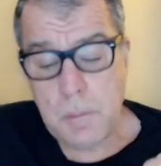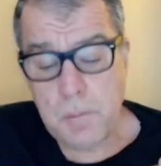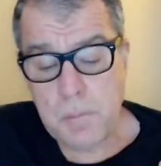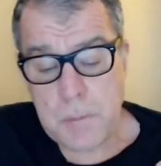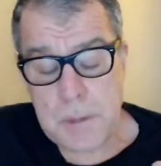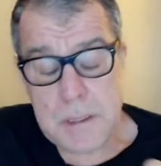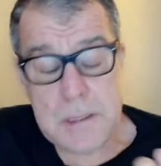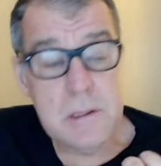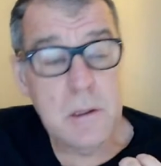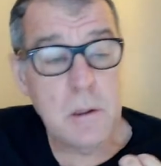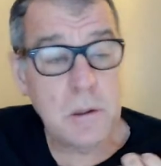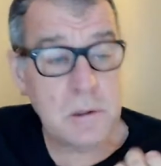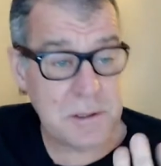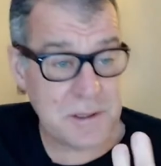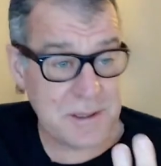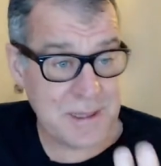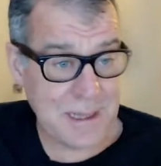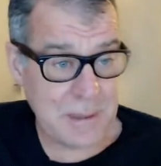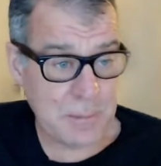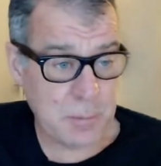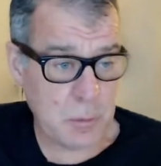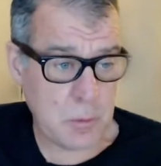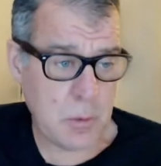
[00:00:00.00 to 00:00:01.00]
it's not
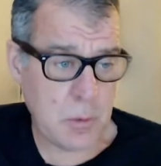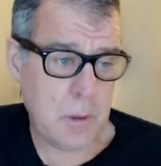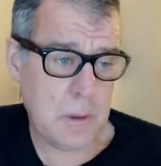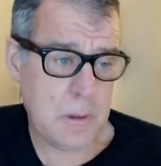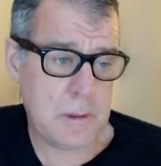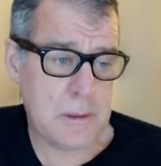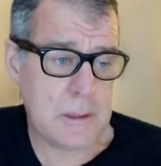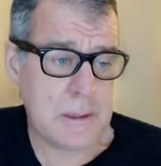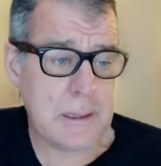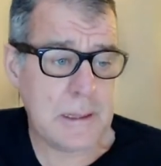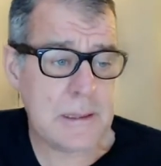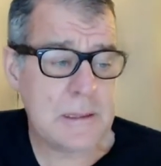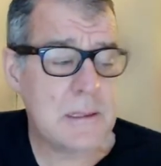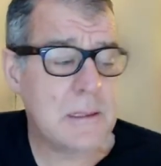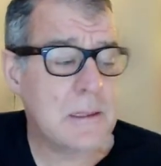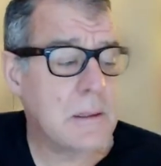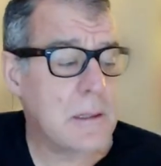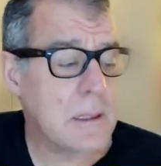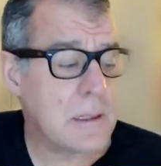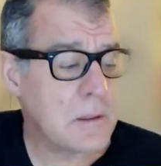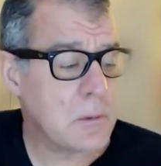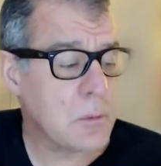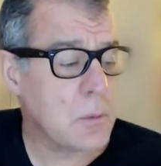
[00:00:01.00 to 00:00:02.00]
stable. I think
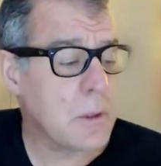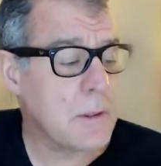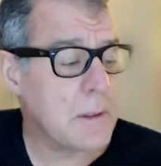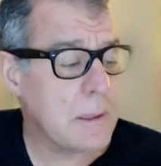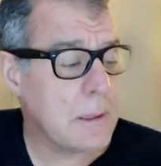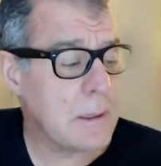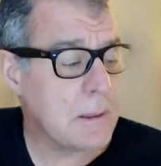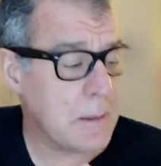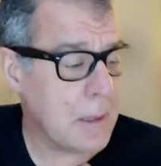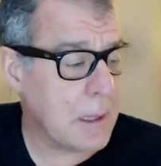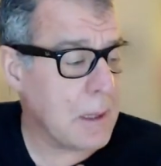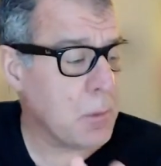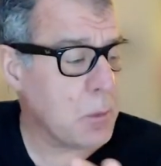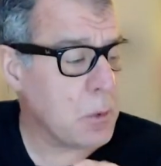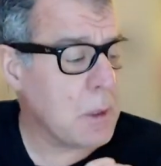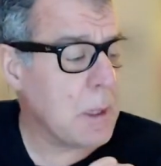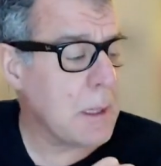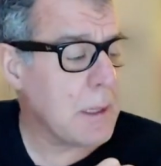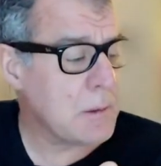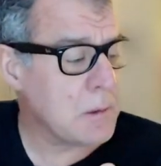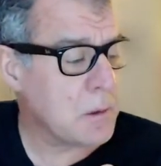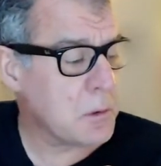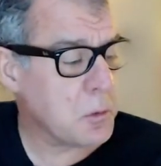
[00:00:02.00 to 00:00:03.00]
that's one thing I would
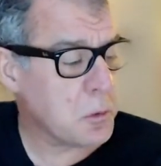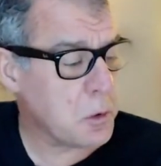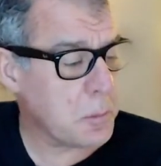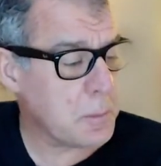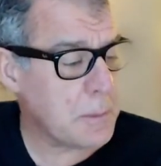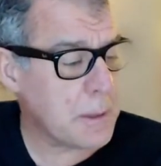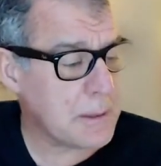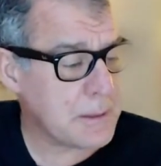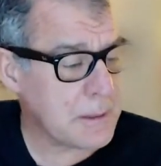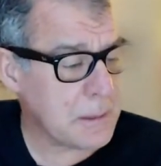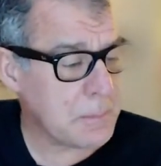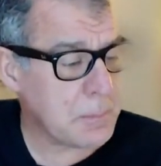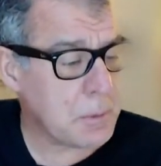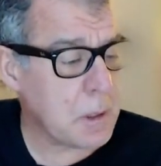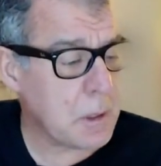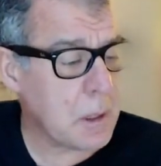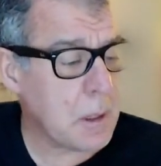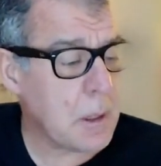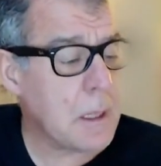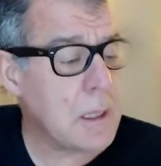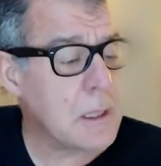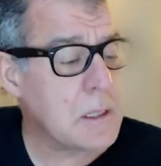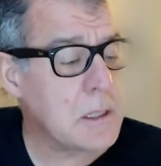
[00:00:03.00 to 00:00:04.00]
like to talk about that. But
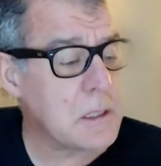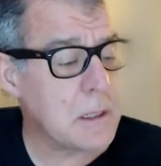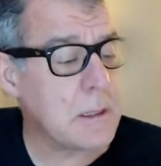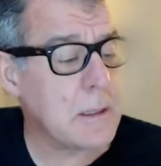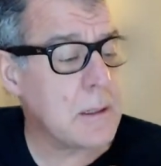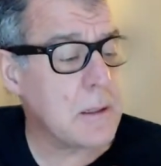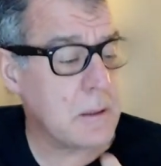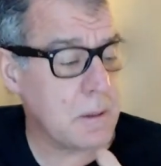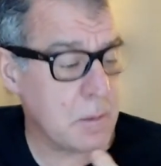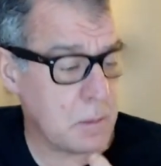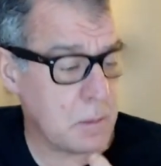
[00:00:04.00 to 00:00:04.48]
largely,